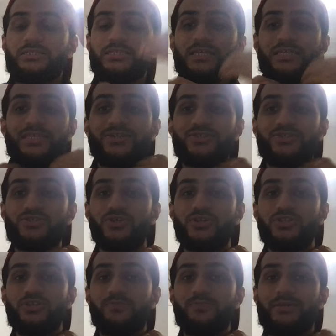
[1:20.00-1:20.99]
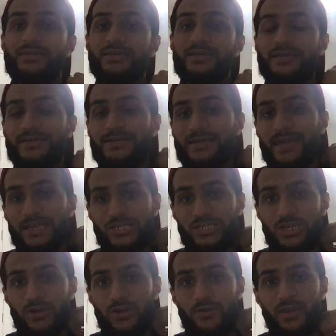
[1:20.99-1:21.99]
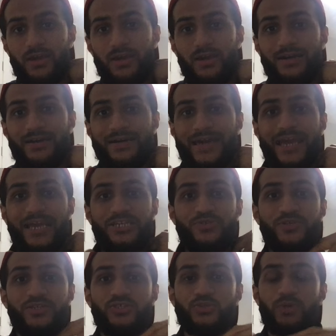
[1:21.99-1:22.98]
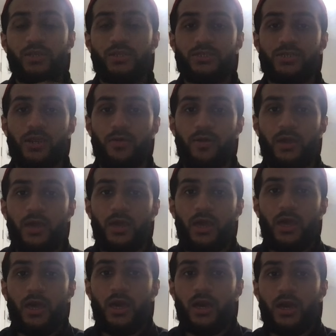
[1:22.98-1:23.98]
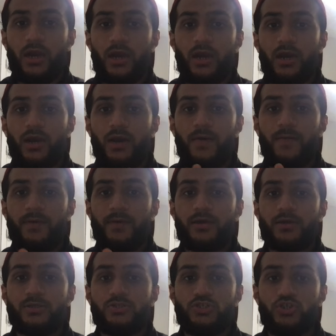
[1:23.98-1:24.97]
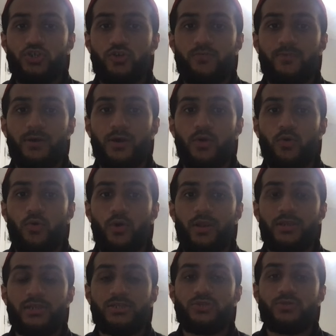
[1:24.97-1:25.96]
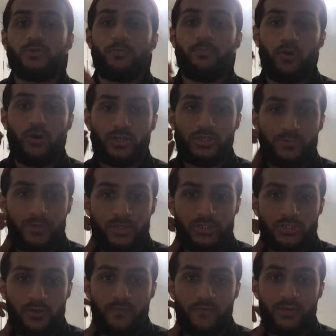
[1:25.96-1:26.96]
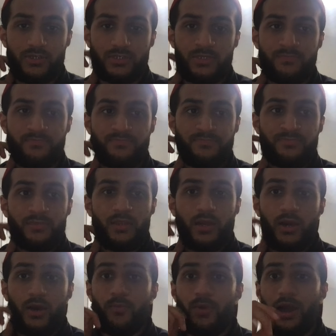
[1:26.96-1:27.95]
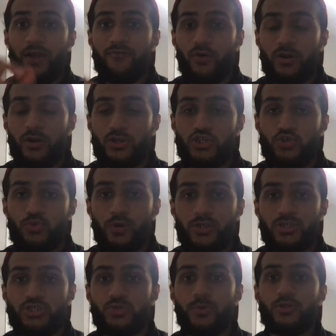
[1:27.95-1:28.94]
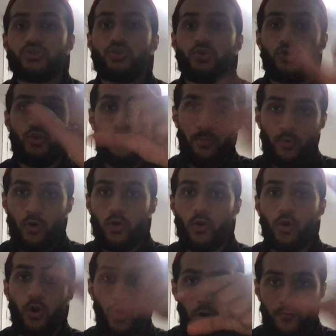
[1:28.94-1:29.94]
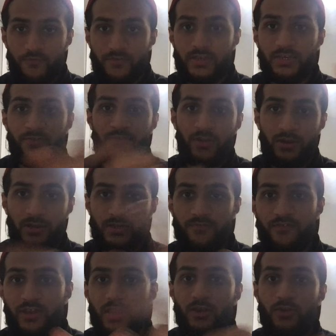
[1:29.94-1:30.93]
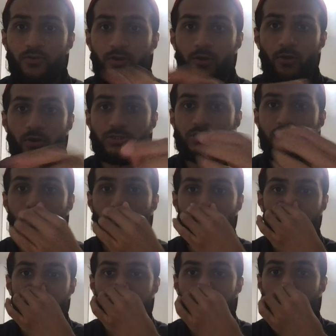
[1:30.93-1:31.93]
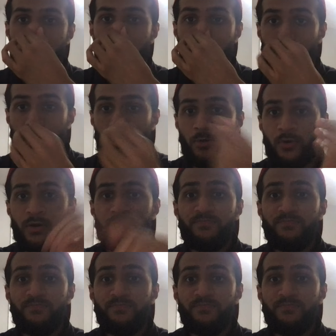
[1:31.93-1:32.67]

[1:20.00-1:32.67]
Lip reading: that there's going to be enteric X-ray, so enteric tube coiled into the proximal esophagus. I have gotten two questions over here. So newborn coughing, difficulty feeding, intercostal retraction, 3 hour